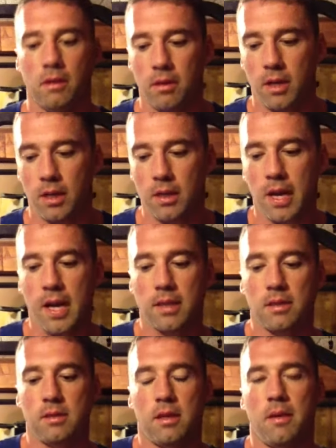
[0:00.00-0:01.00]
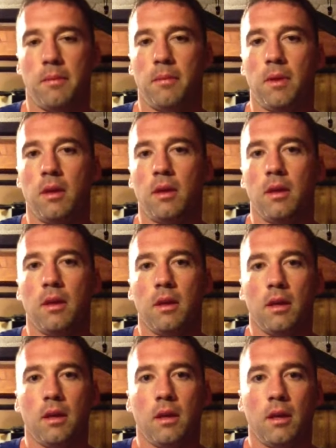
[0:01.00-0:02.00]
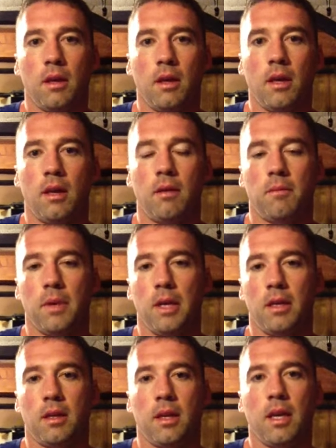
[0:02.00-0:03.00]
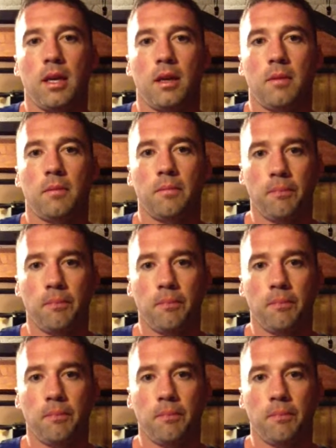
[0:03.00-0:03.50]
and it attaches up into the hip.